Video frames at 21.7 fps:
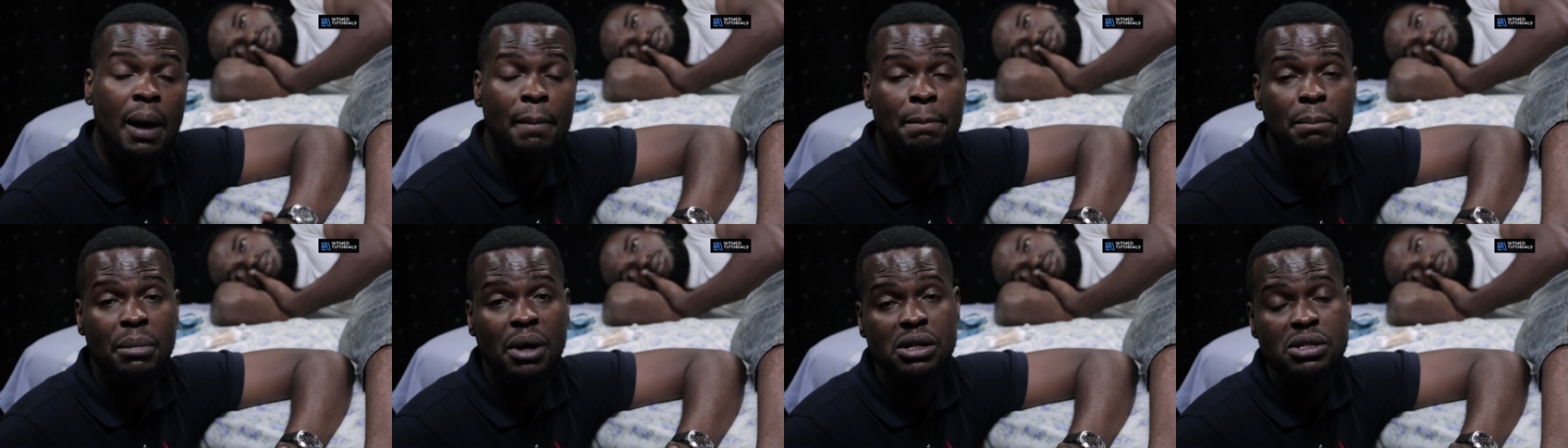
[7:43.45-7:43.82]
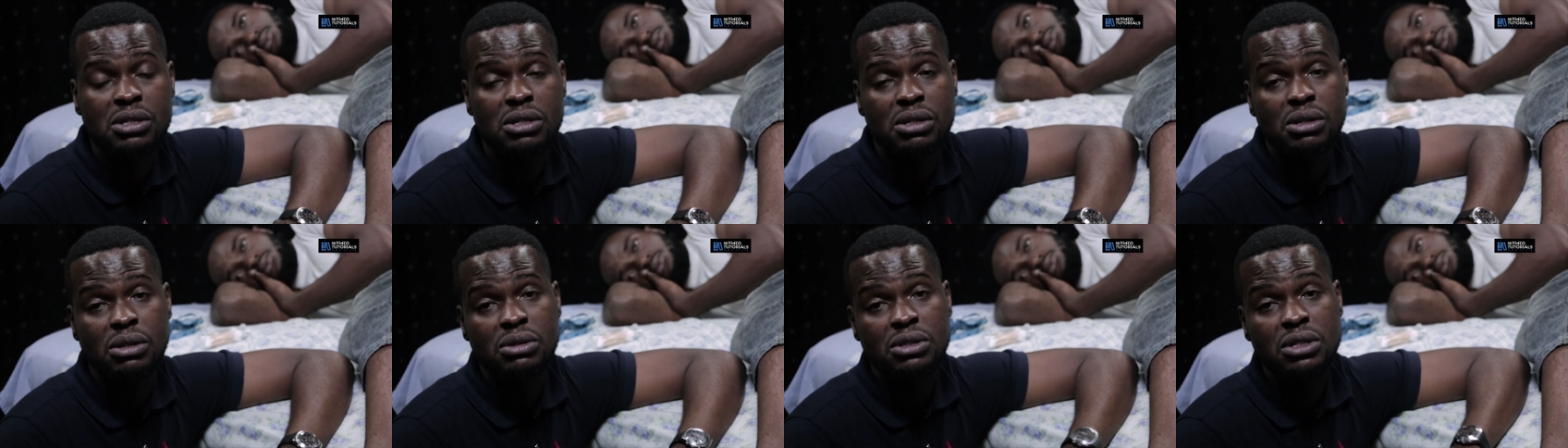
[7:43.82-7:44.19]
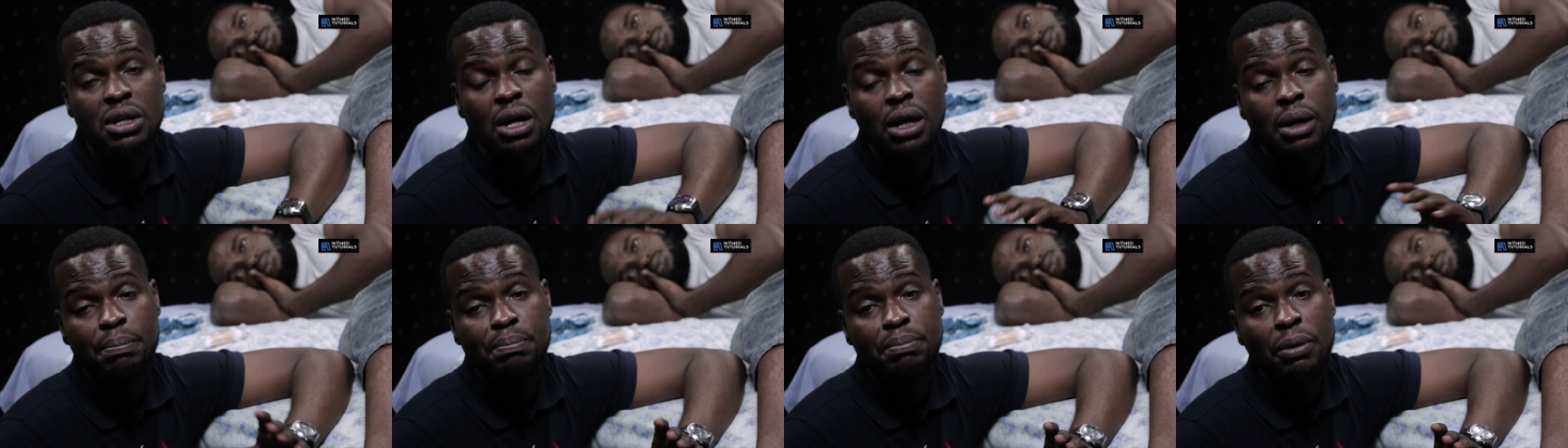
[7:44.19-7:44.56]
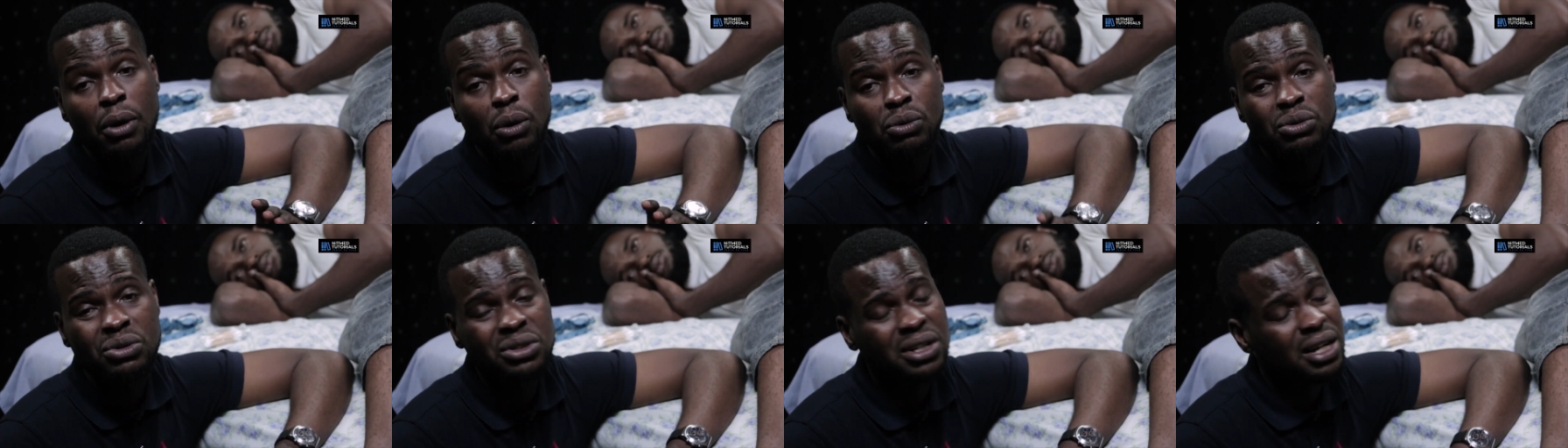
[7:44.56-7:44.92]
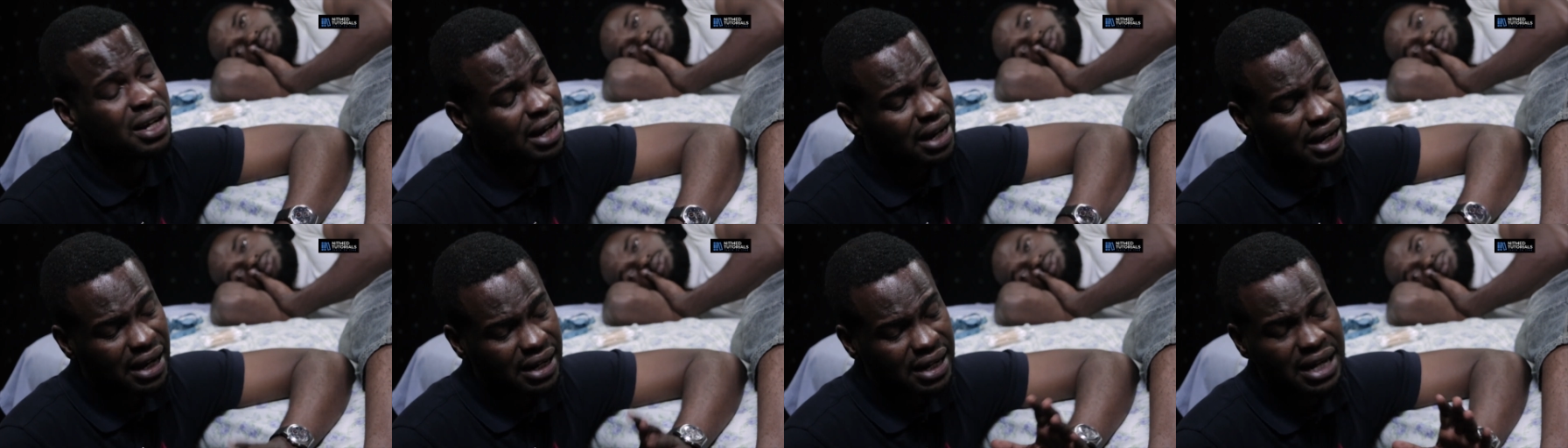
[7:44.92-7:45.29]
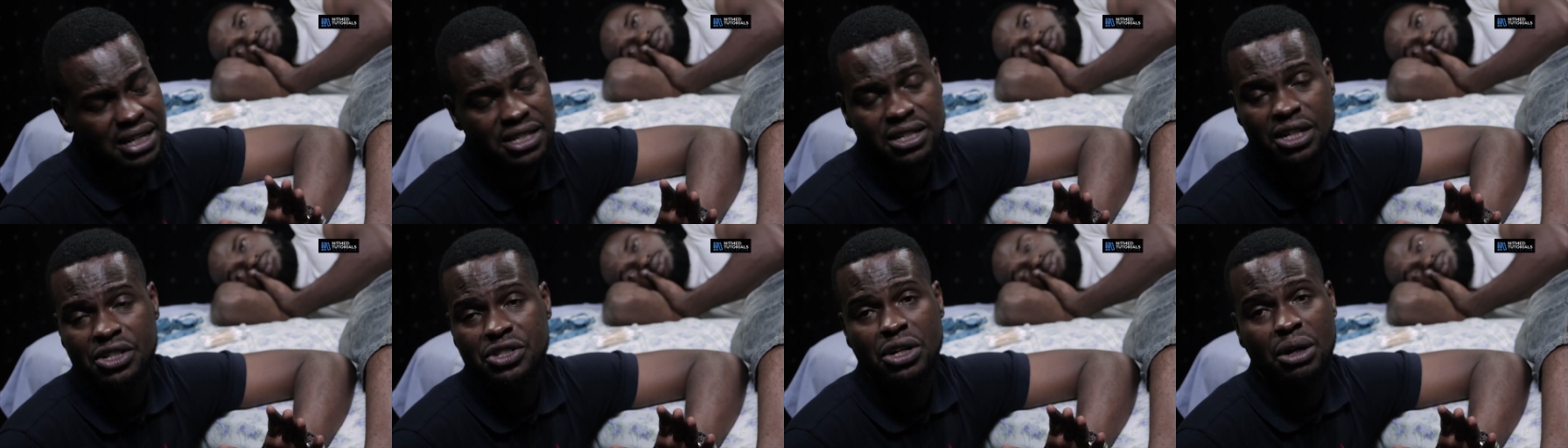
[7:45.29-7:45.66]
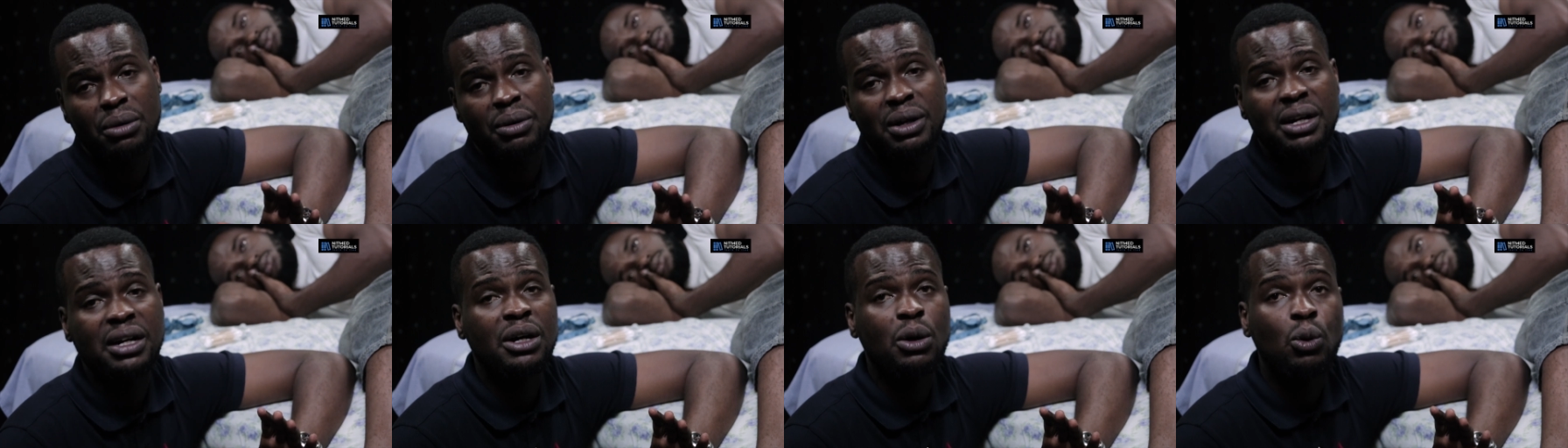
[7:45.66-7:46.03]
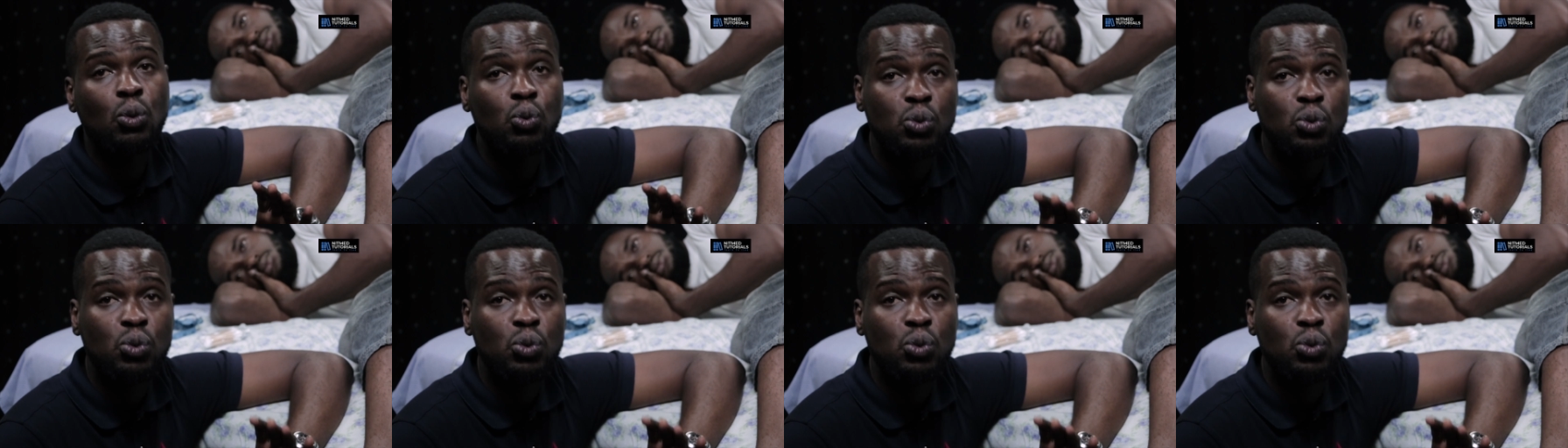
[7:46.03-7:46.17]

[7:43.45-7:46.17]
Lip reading: muscles, bone, and etc.